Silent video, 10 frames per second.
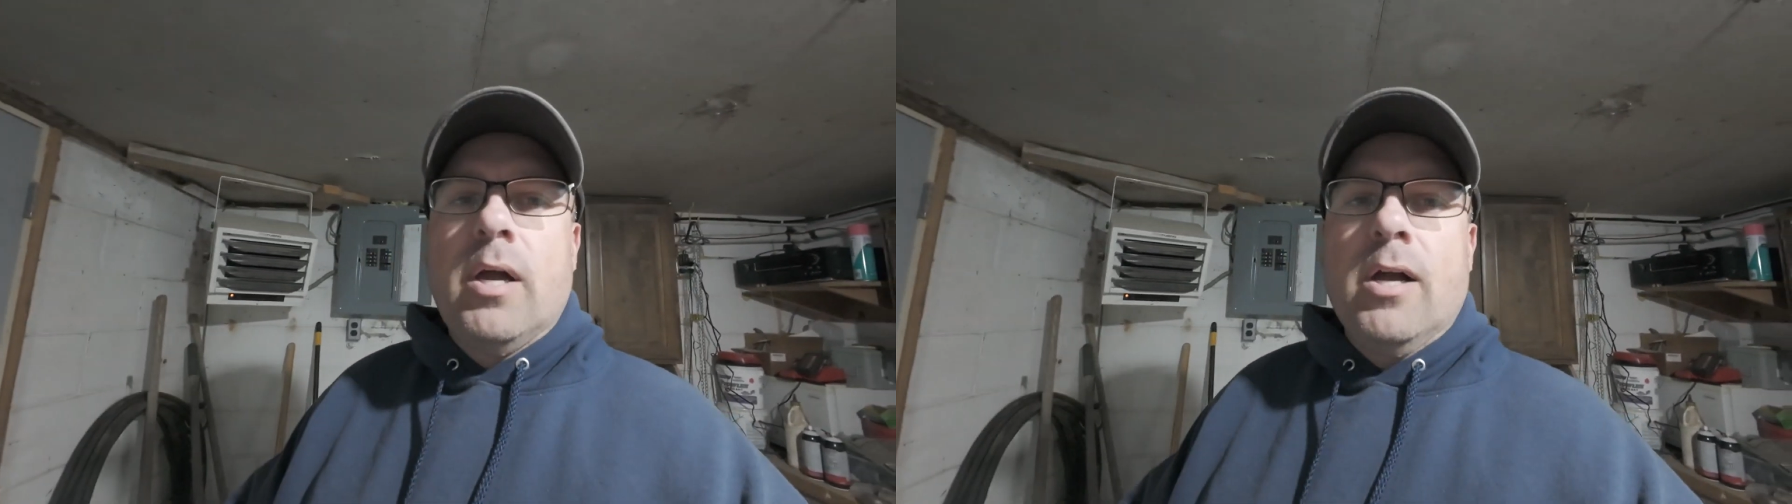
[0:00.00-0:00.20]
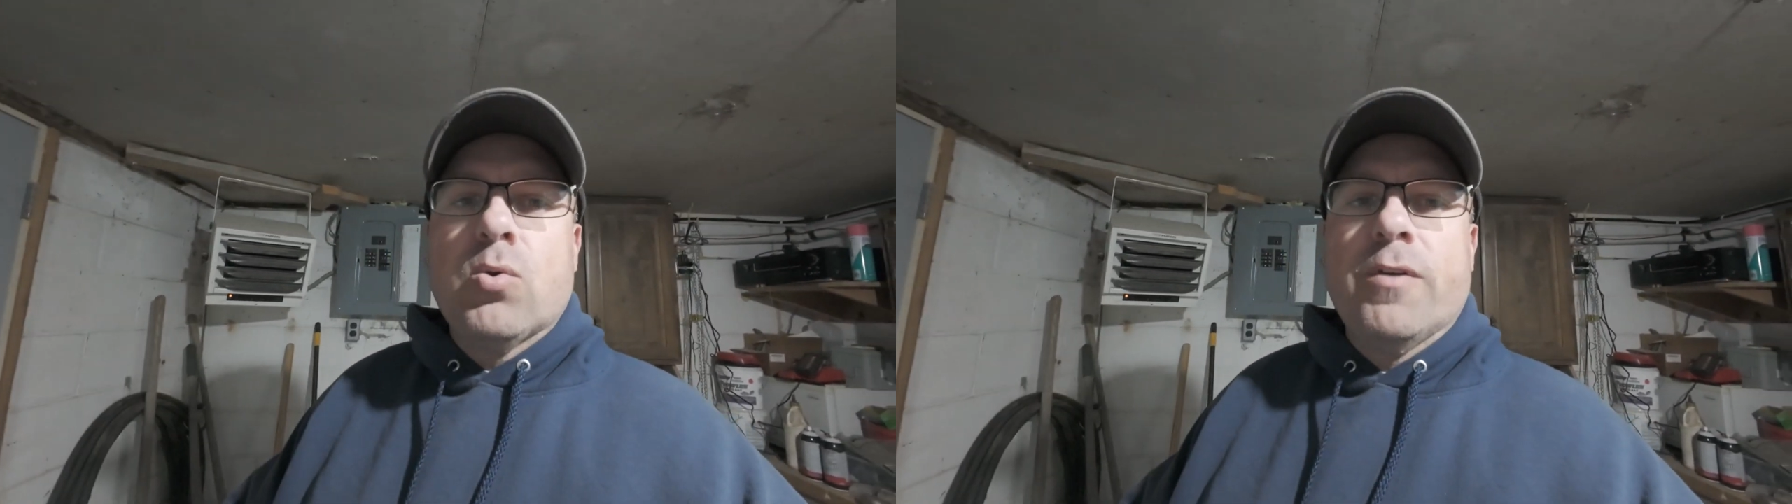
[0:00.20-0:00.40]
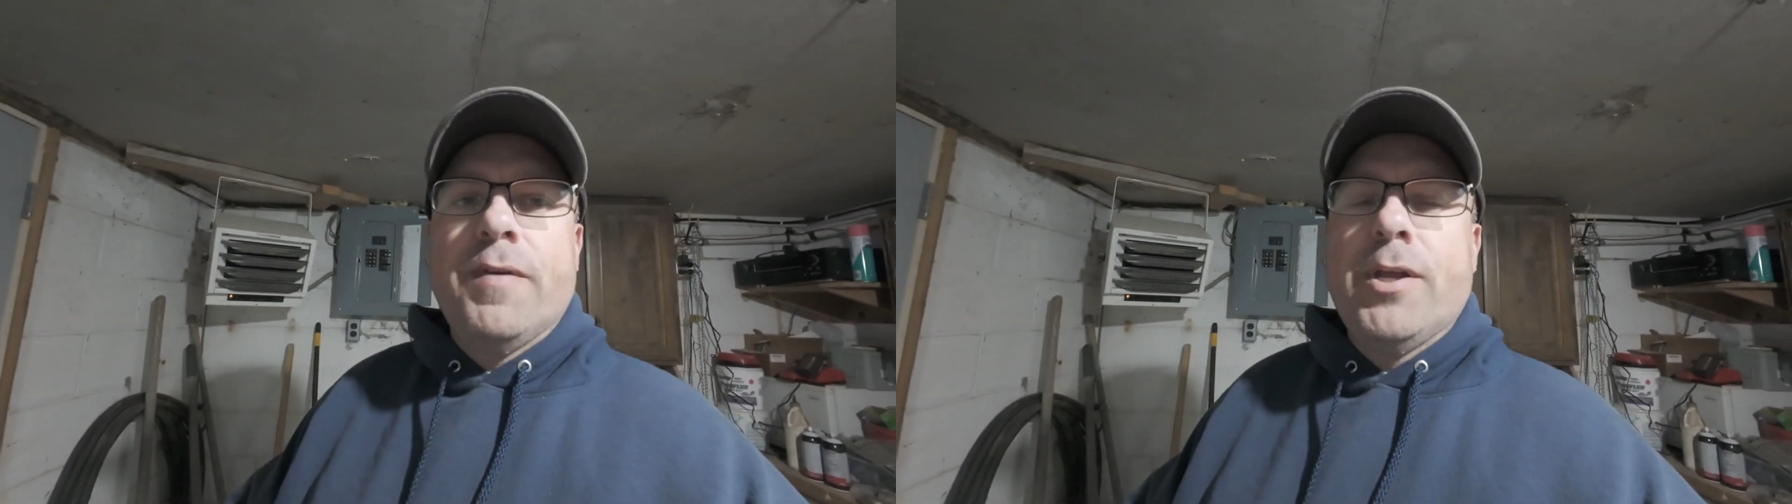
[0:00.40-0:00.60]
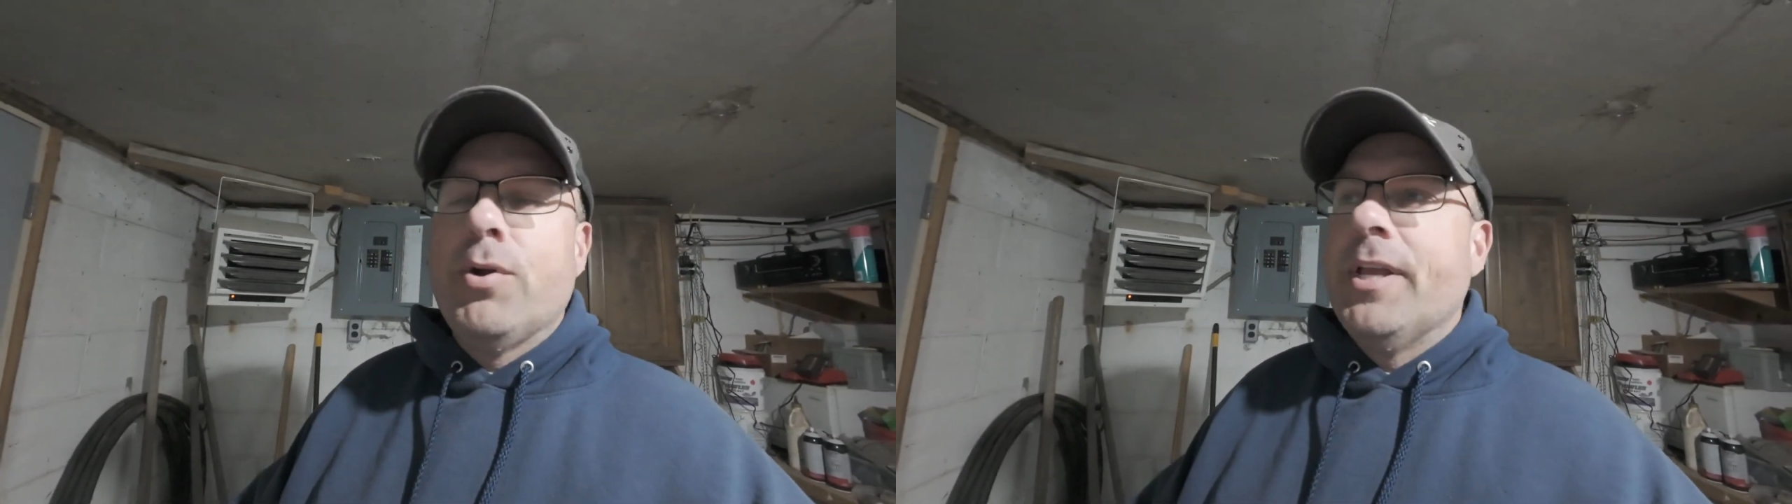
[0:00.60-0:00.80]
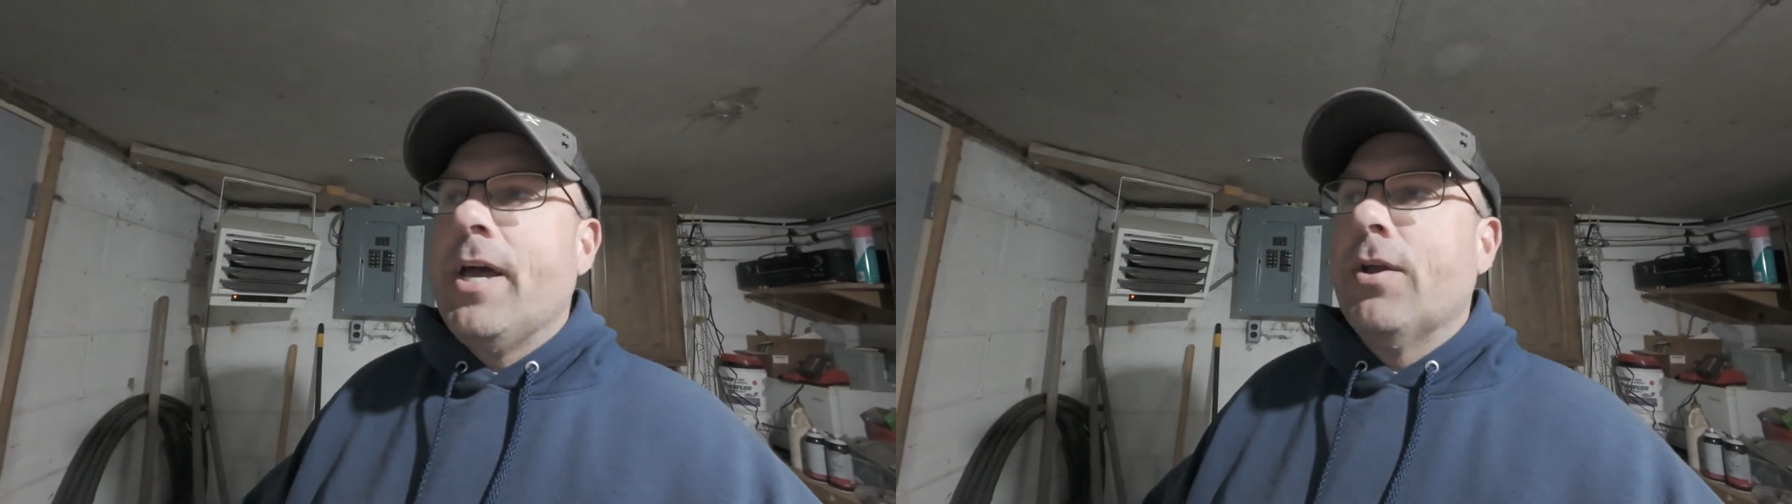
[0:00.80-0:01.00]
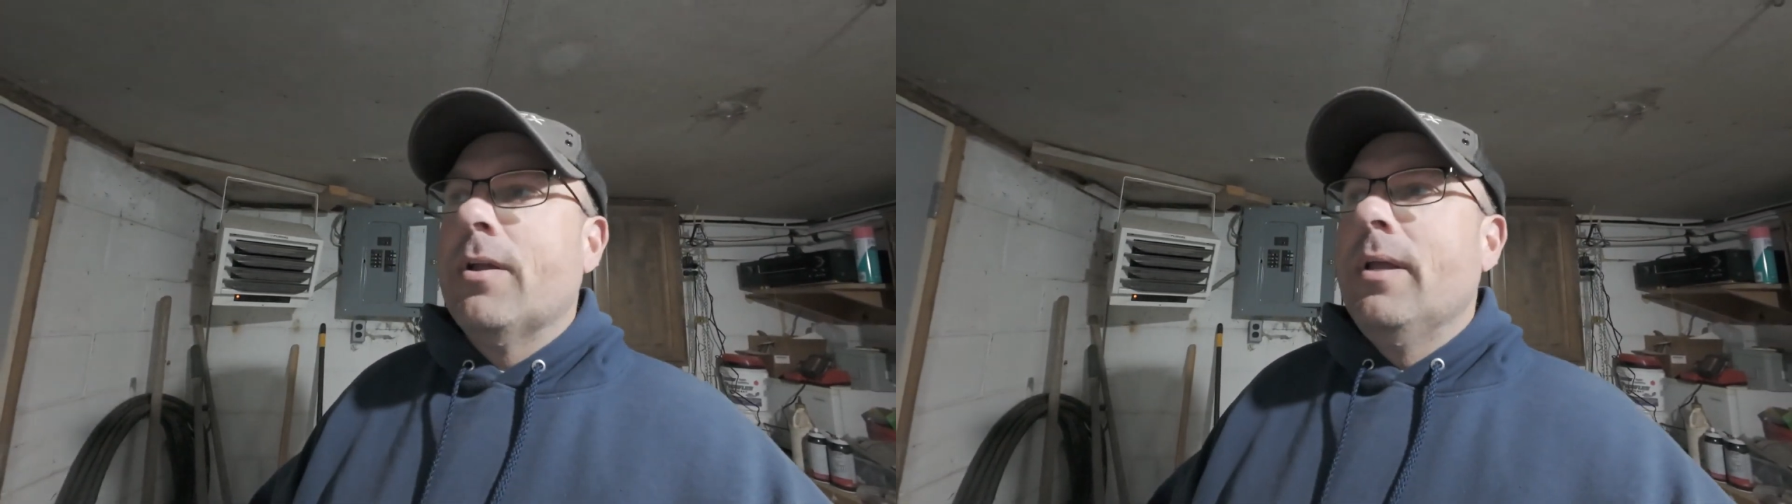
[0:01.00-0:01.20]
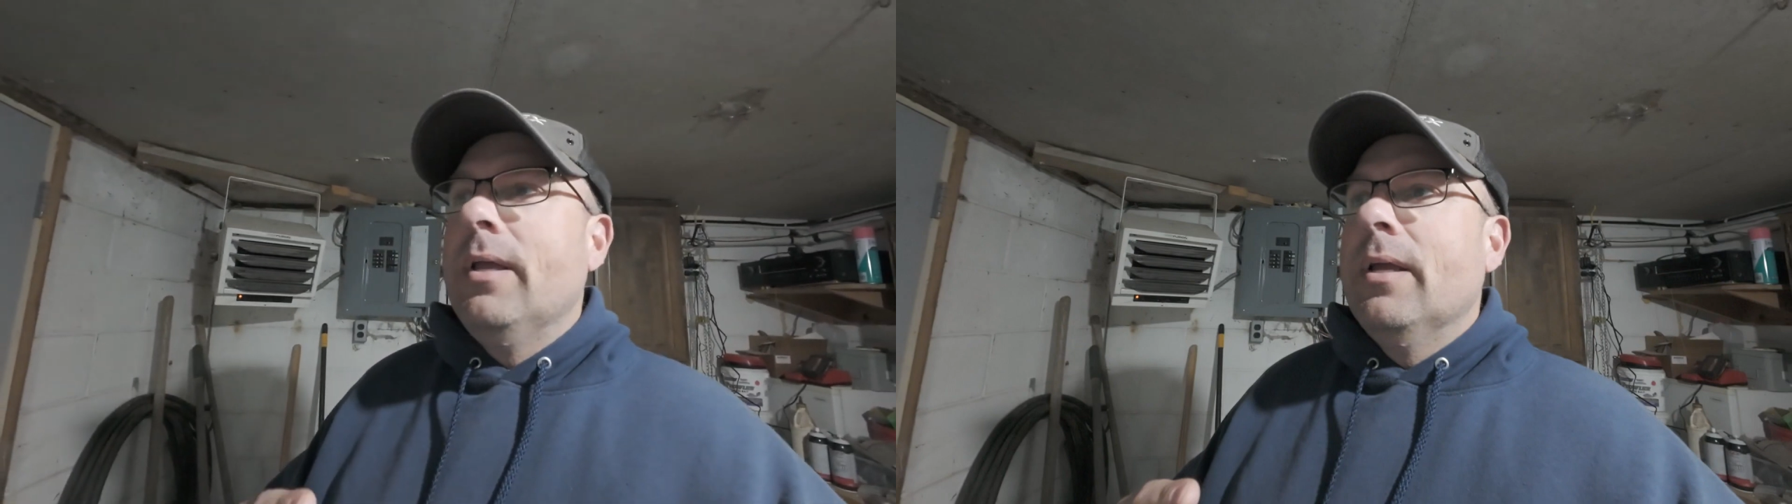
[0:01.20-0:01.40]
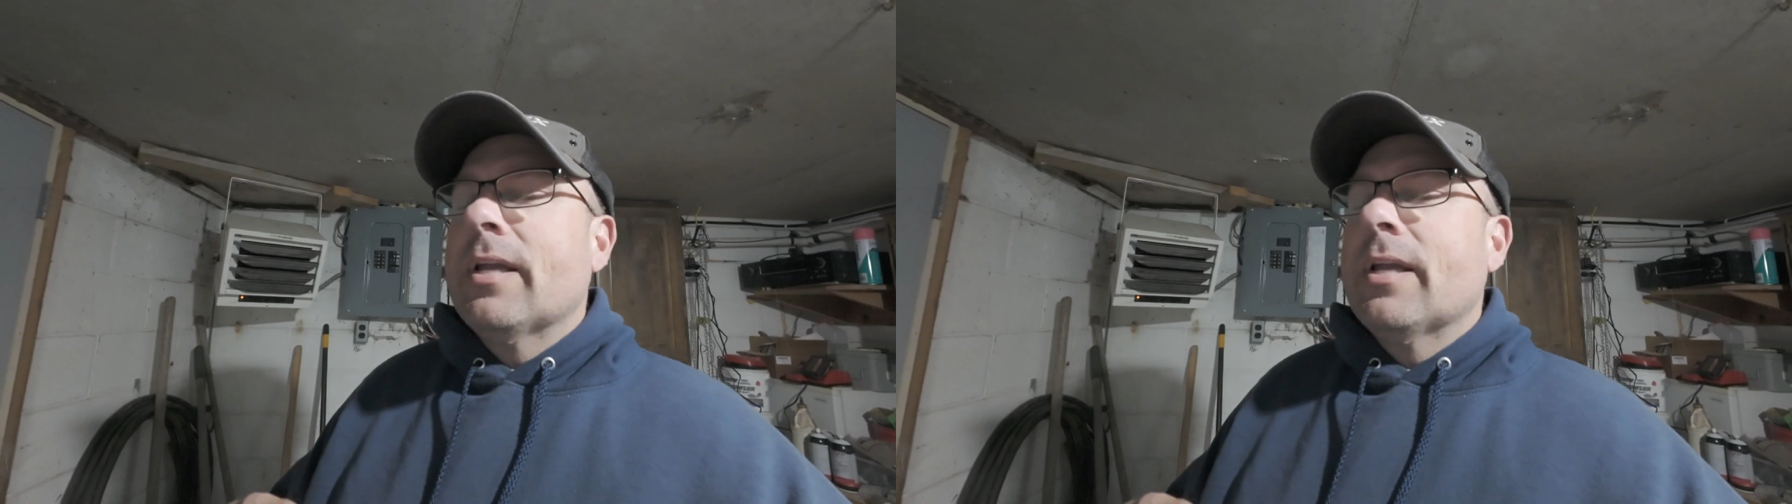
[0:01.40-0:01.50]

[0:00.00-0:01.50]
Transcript: a quick video together,